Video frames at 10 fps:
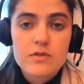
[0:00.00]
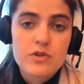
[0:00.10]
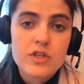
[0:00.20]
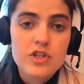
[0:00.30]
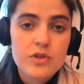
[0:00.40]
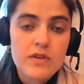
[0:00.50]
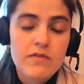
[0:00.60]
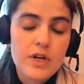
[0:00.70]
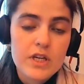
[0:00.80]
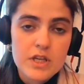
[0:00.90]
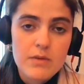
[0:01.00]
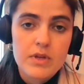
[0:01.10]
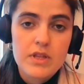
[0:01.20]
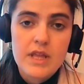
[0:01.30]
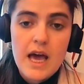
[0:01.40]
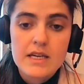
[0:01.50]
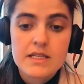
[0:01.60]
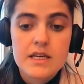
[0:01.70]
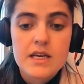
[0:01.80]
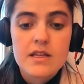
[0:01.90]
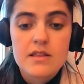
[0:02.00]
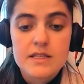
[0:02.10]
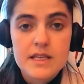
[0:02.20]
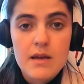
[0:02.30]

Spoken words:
To ensure, for example, that the